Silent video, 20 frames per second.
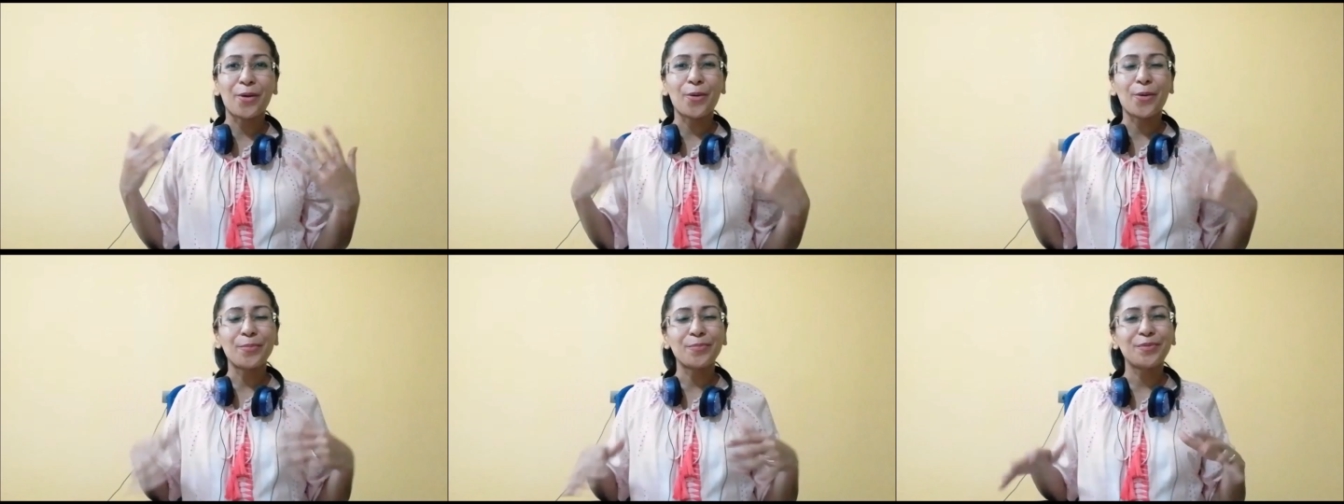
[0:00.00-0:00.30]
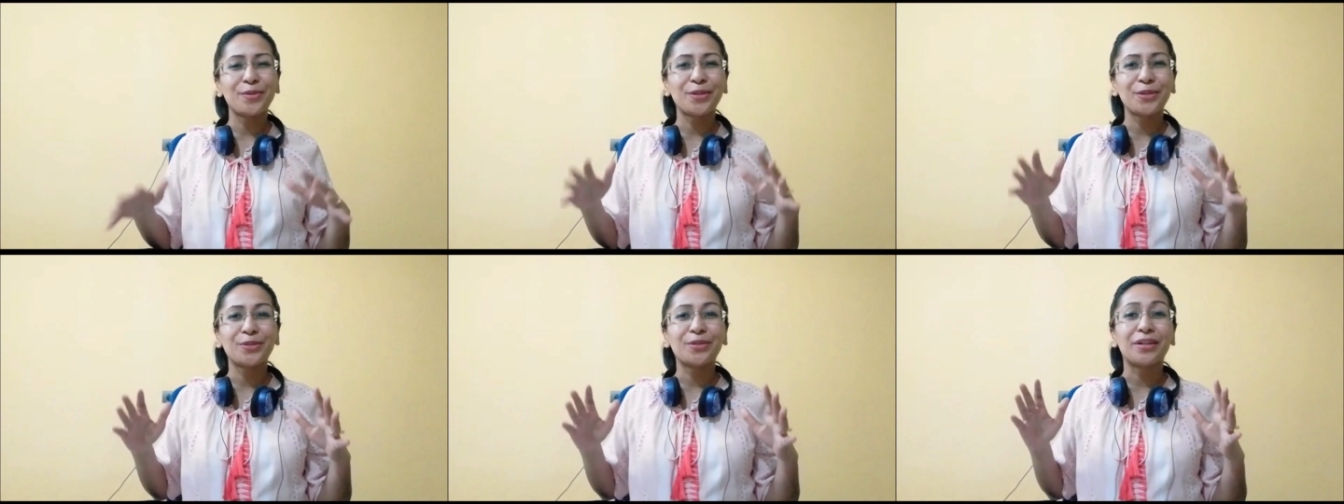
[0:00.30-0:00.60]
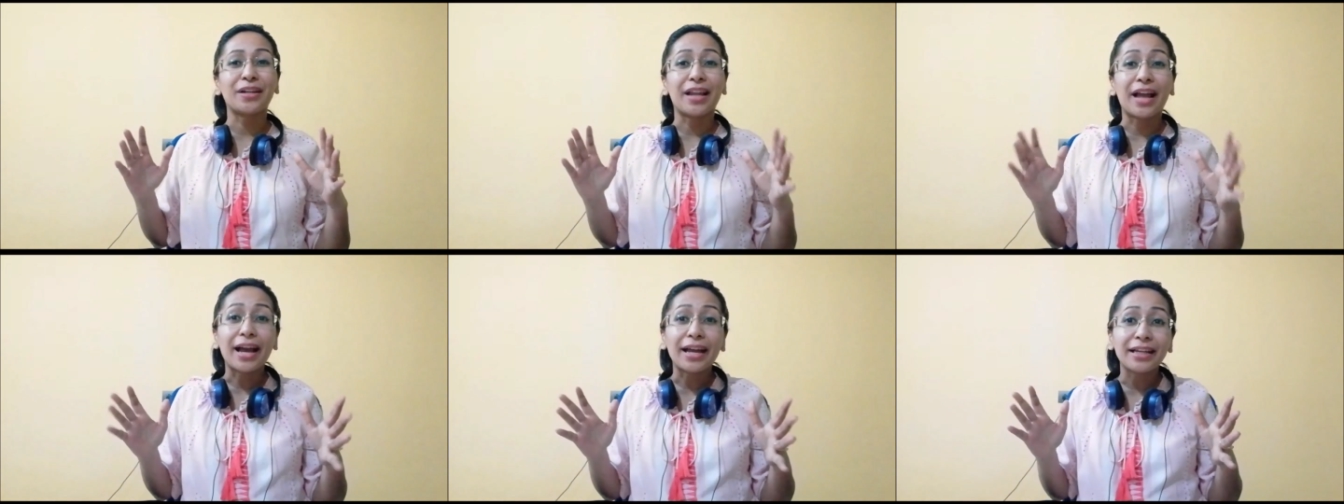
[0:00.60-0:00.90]
hope you
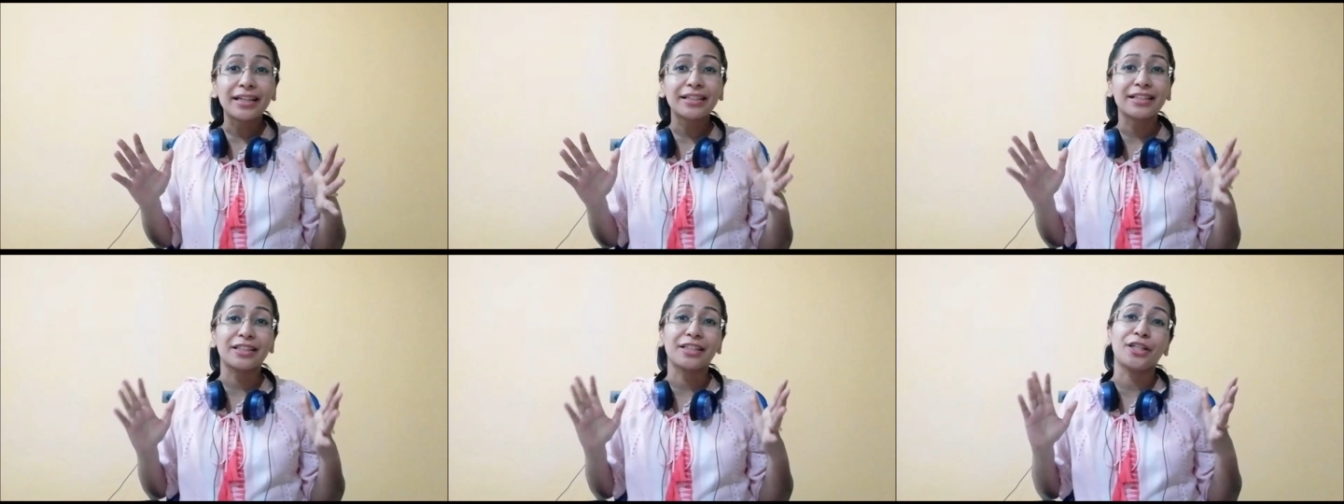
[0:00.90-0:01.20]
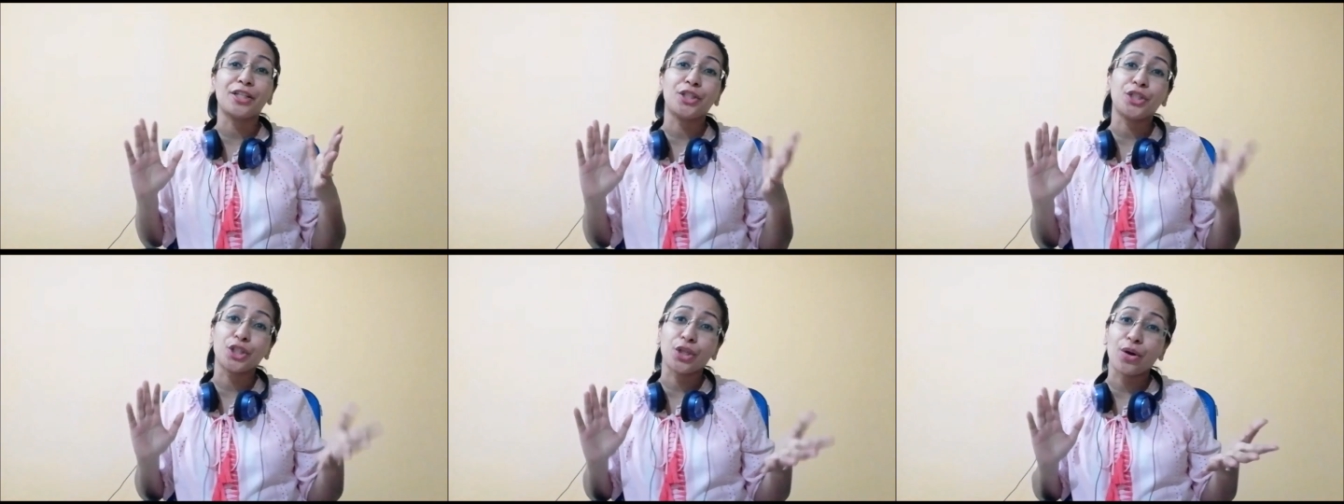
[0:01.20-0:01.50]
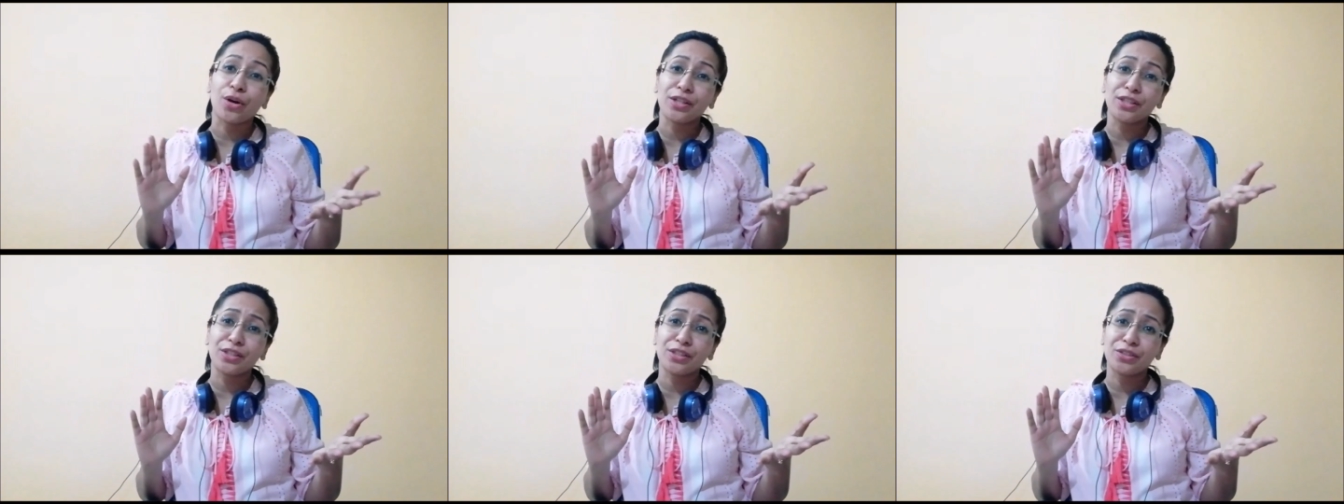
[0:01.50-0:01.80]
liked and enjoyed
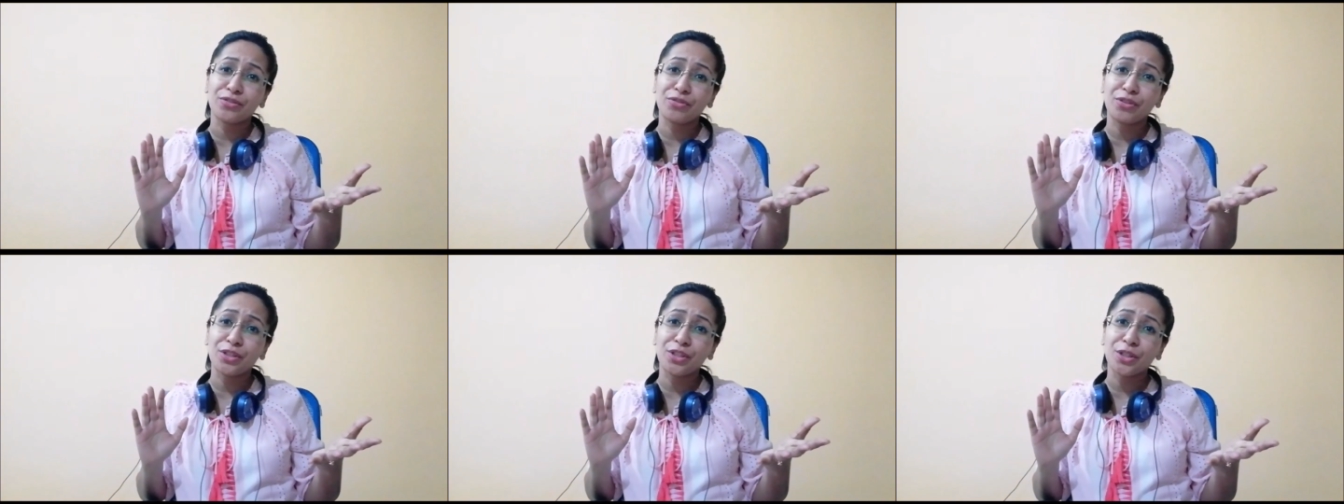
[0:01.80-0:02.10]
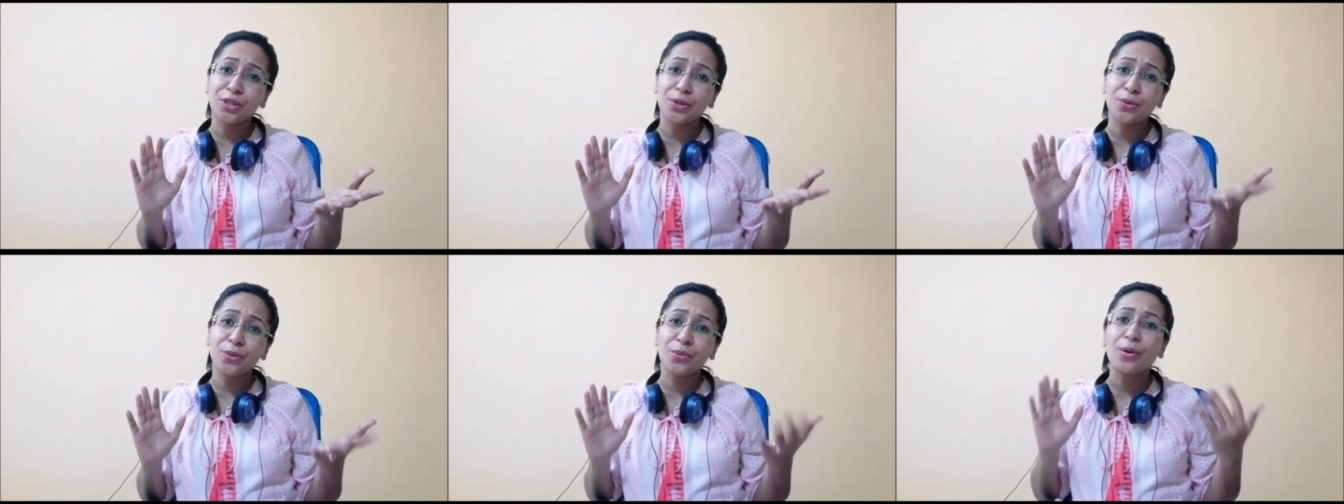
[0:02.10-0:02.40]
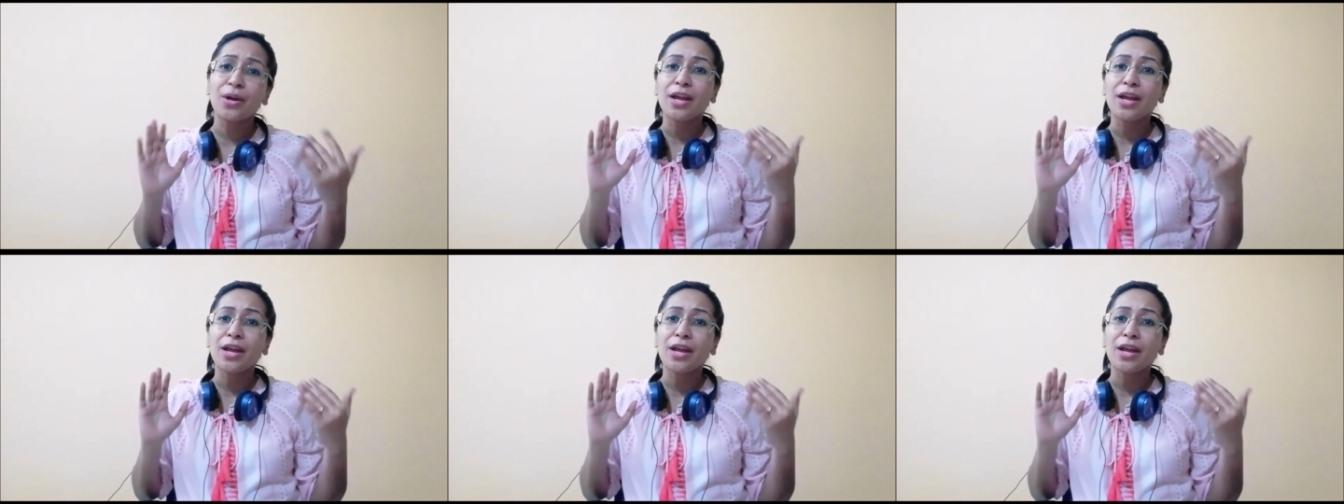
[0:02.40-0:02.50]
this video.